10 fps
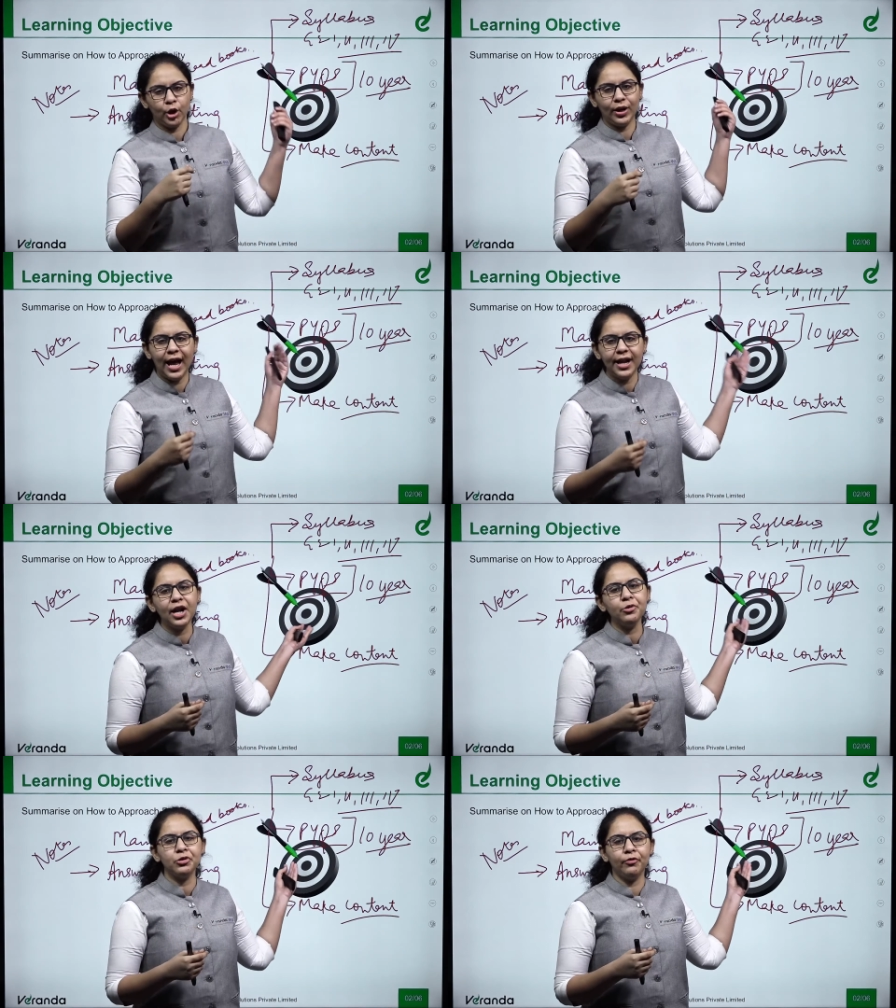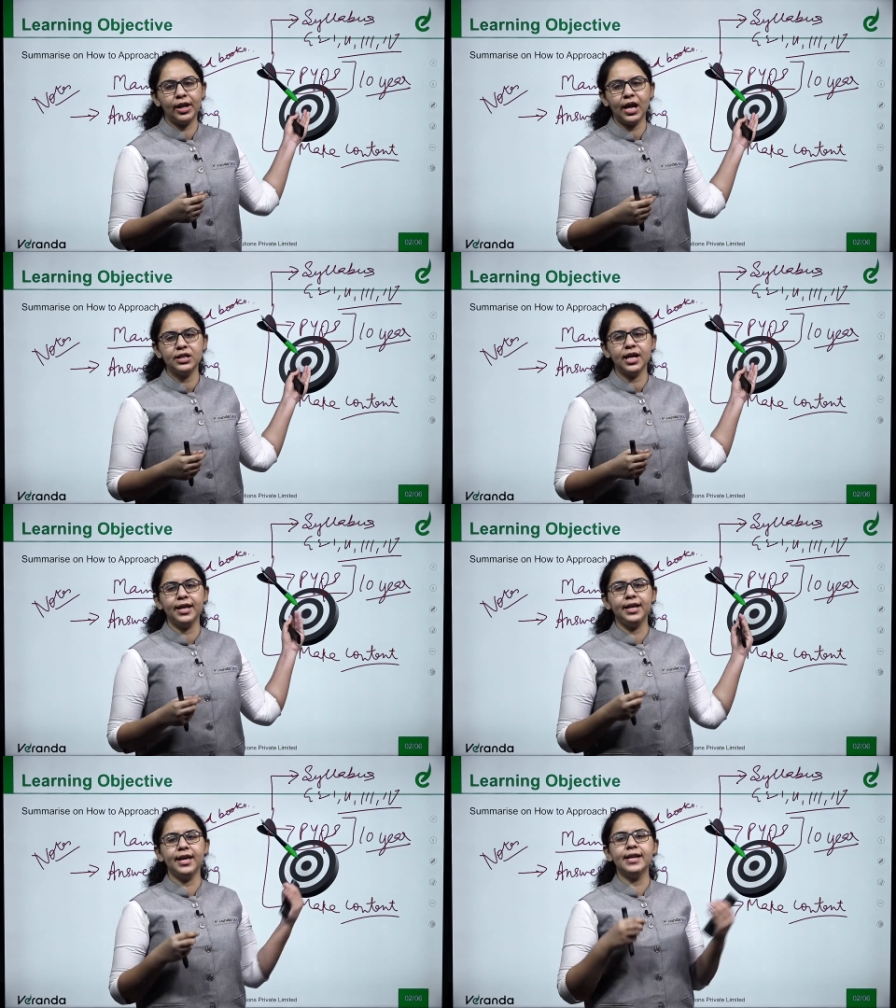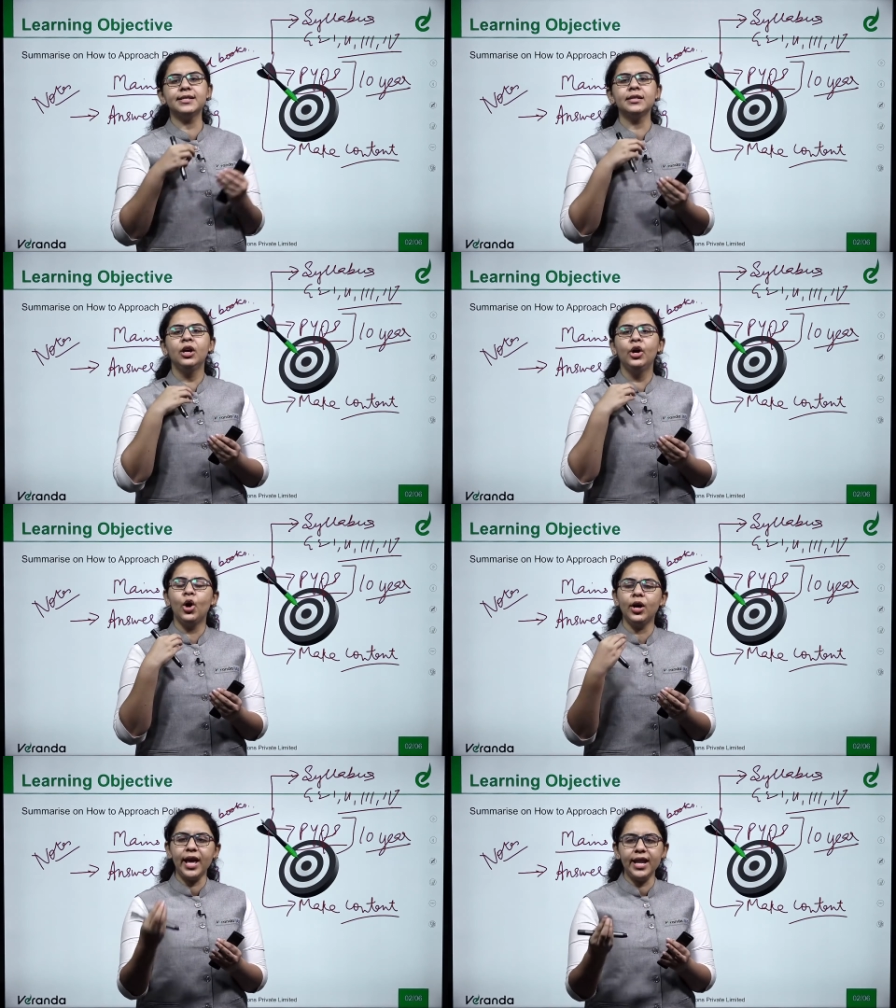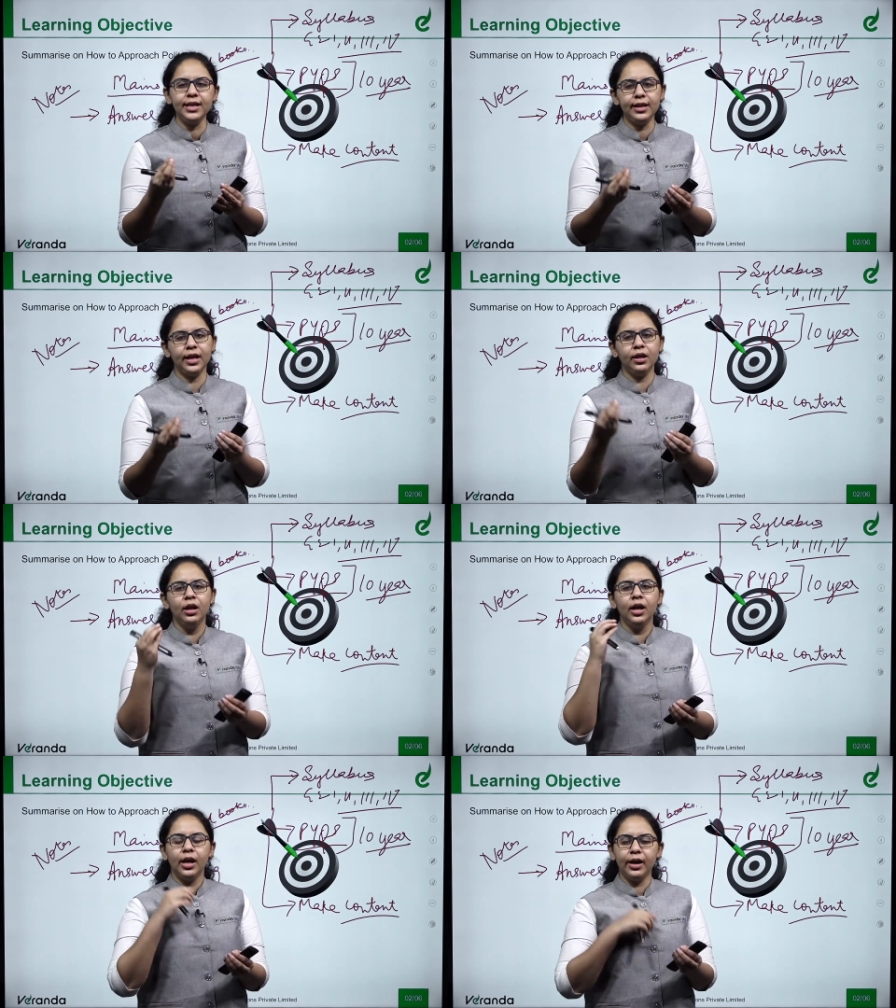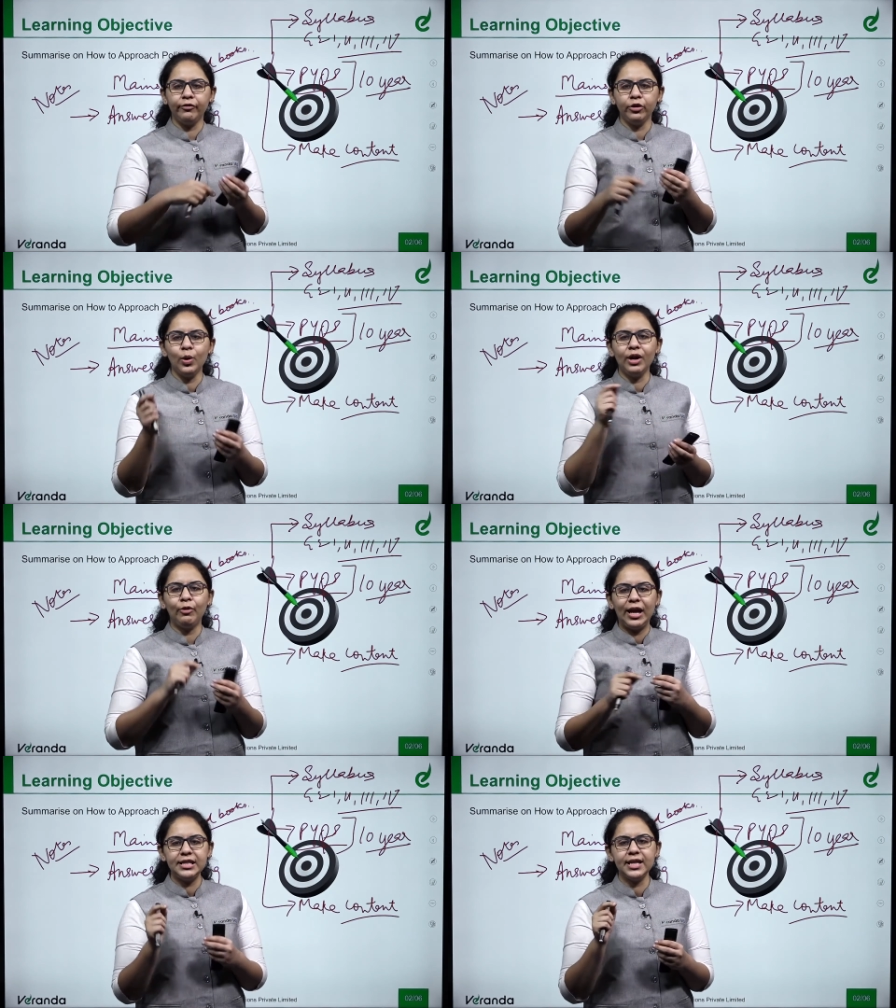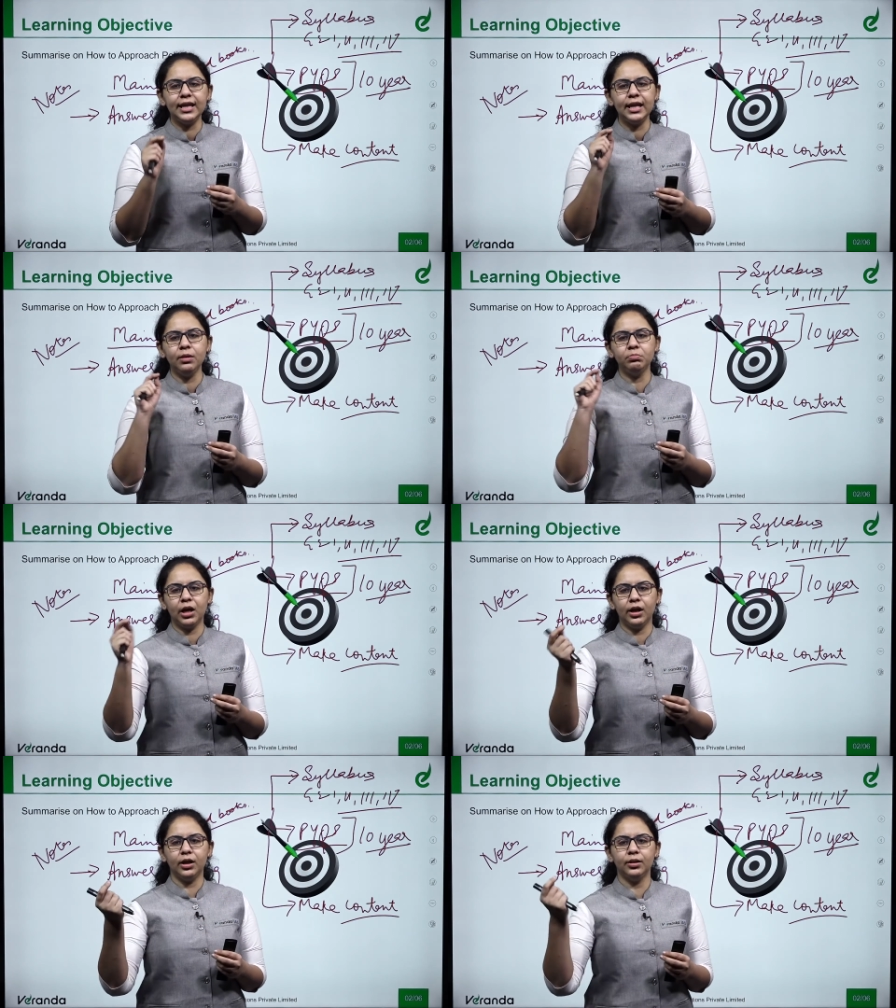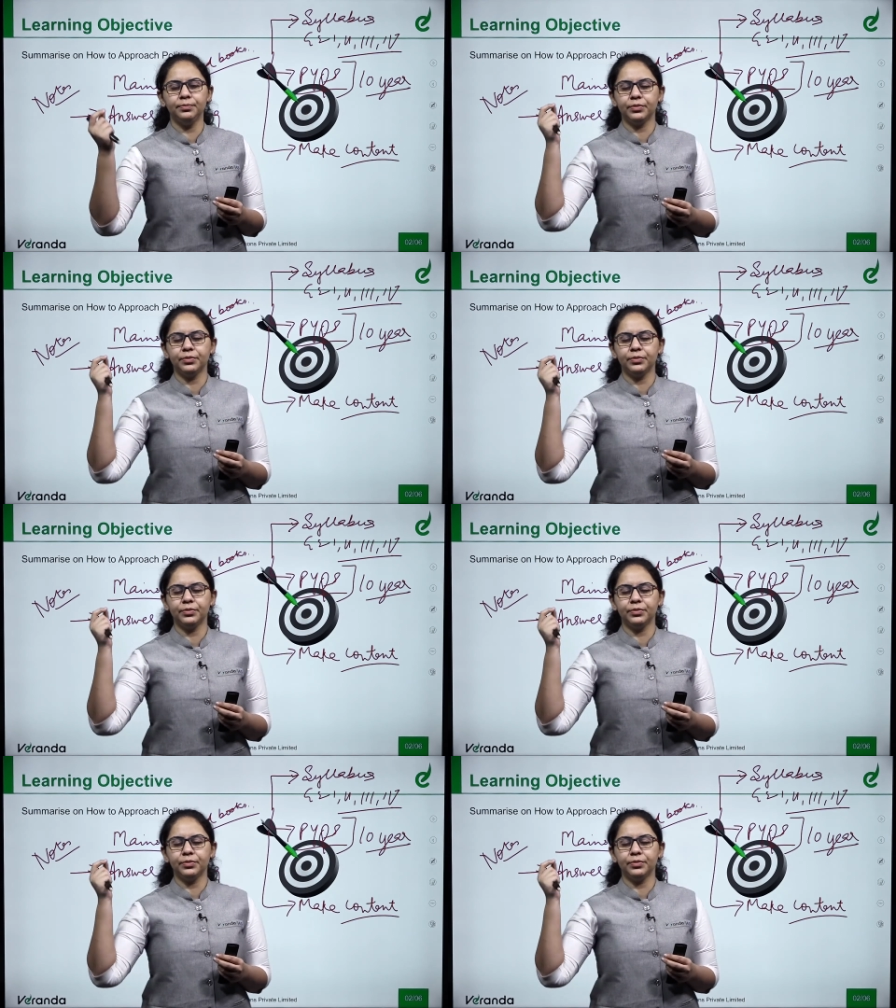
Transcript: your handouts of Veranda I A S or anything. If you are finding any uh,